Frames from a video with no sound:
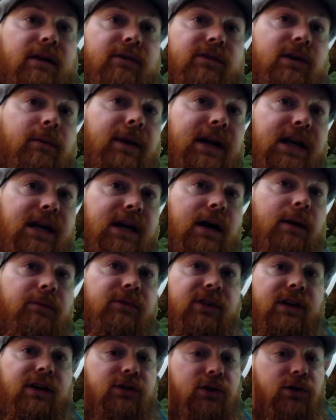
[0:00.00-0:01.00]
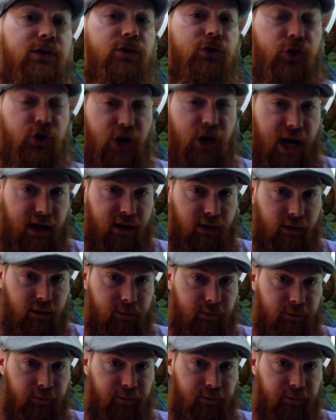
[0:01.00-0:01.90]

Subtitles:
If somebody comes into your channel